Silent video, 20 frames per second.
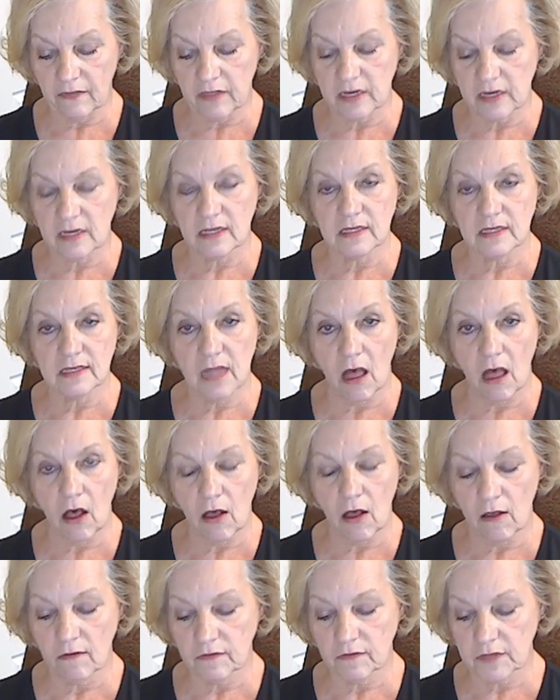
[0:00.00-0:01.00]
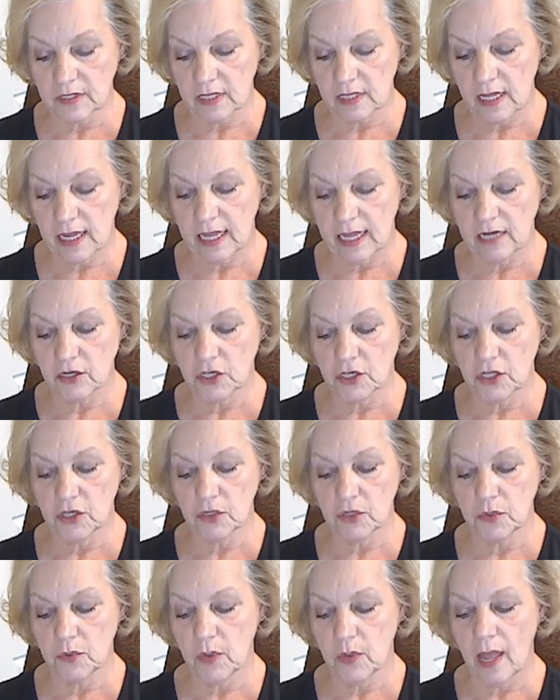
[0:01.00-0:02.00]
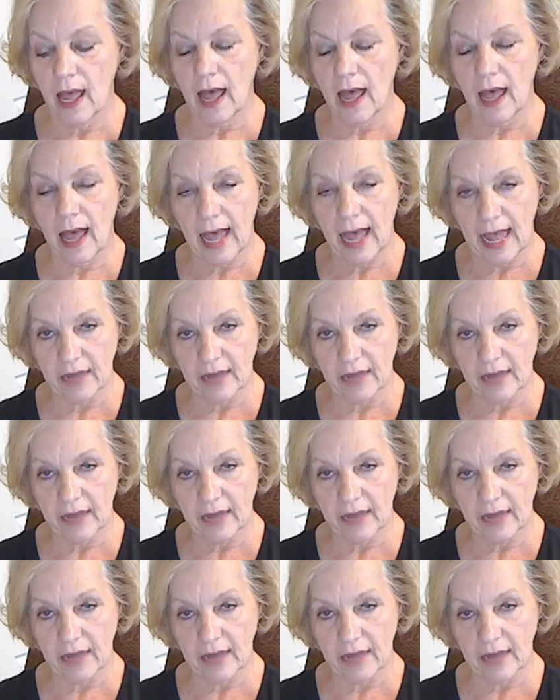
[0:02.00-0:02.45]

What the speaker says: Very, very important for you to remember this.